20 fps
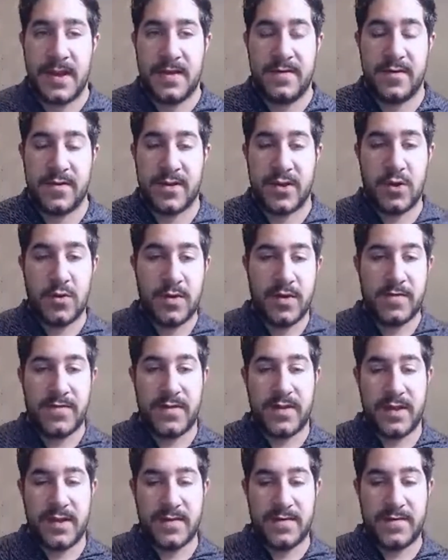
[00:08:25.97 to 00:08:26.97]
there's no
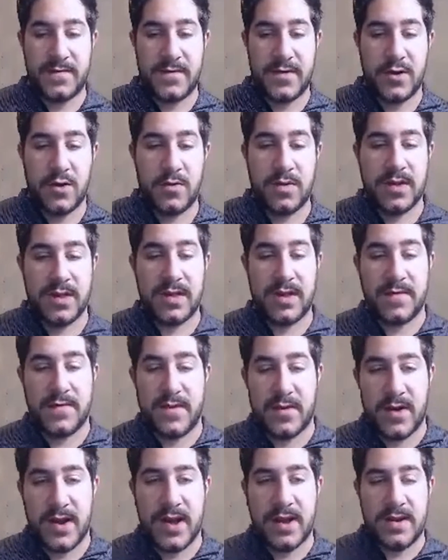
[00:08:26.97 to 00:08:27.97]
if no one if
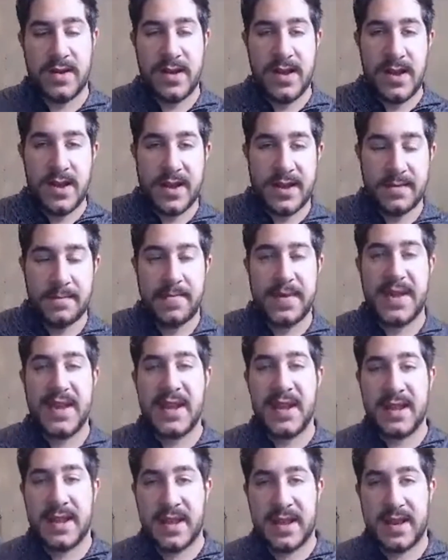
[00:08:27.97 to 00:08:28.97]
they're not
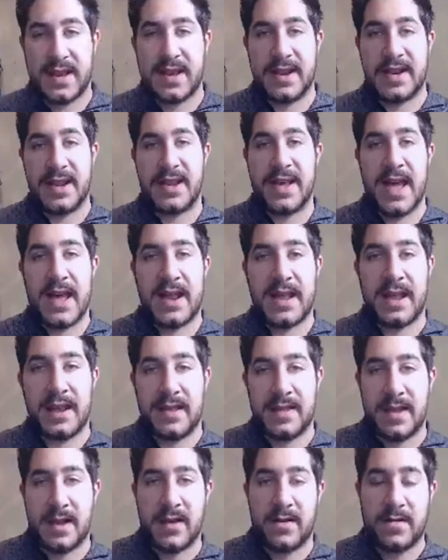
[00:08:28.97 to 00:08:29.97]
competing and
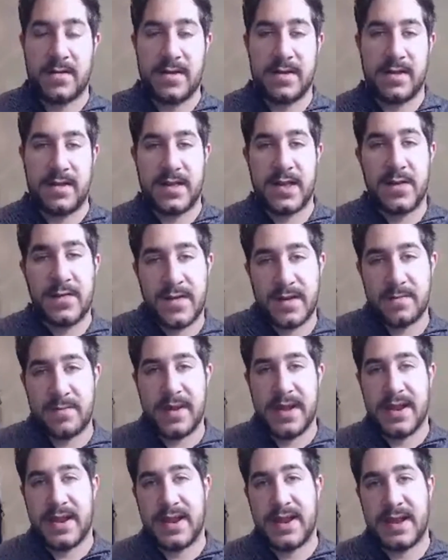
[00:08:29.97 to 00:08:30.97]
getting there, and
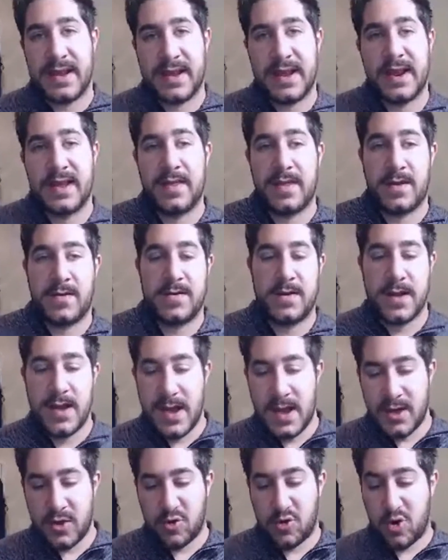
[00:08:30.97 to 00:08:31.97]
self-competing and getting there, and
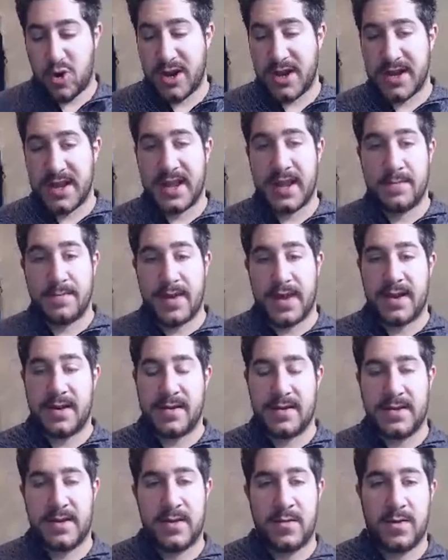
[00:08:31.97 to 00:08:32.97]
trying to get
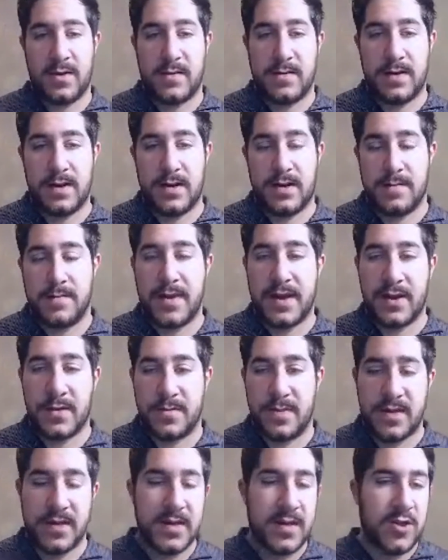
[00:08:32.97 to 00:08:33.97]
better to a better
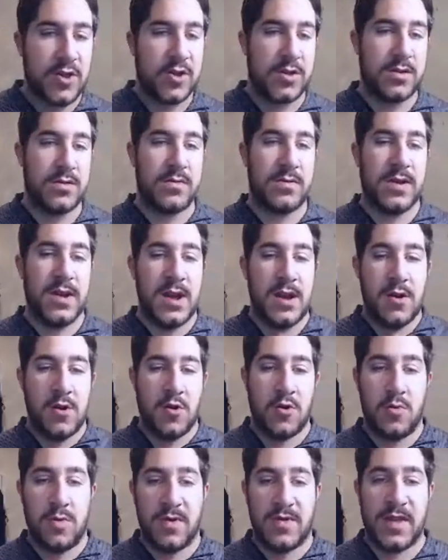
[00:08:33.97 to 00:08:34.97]
position, or
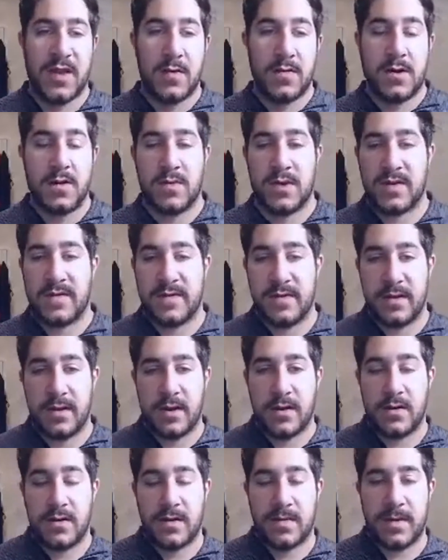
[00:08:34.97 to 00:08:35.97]
what they want, whatever their
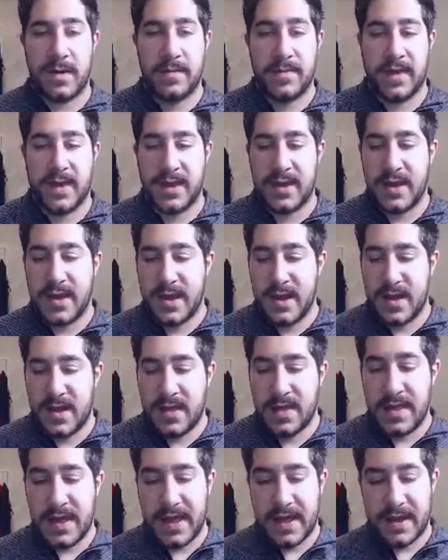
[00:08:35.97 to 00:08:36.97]
goals may be,
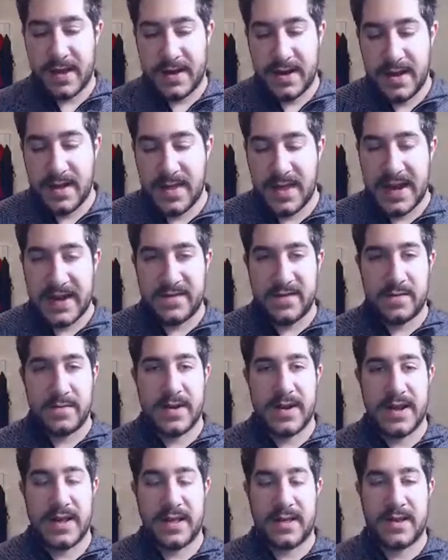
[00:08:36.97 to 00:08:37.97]
then
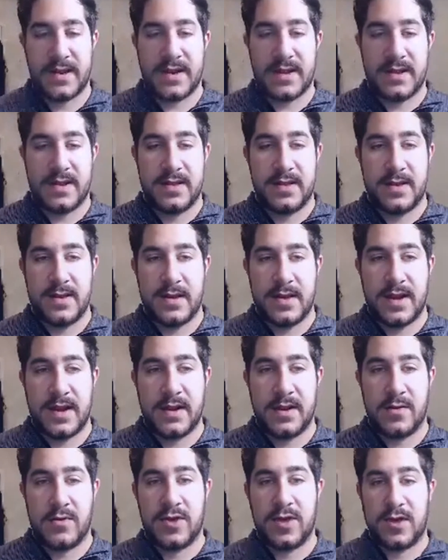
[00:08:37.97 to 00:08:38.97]
everybody's gonna
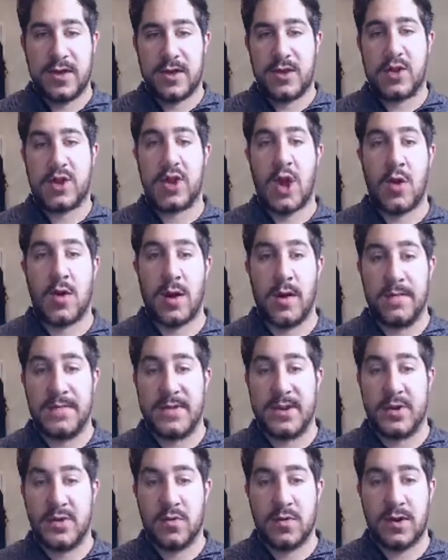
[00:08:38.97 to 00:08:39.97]
just show up
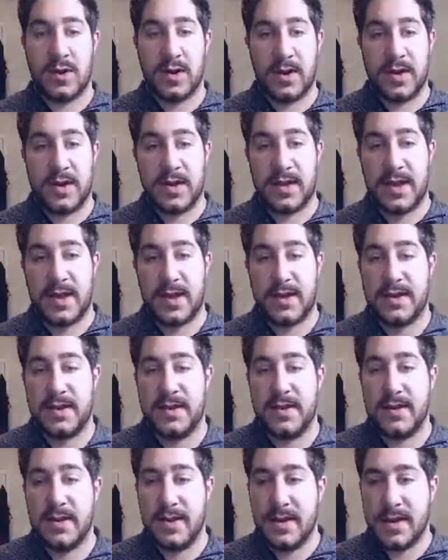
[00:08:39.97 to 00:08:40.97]
to work, and